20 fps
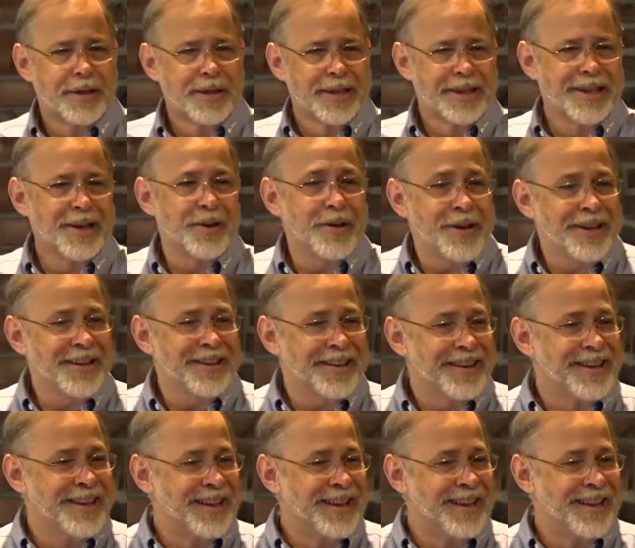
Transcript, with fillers: You know what?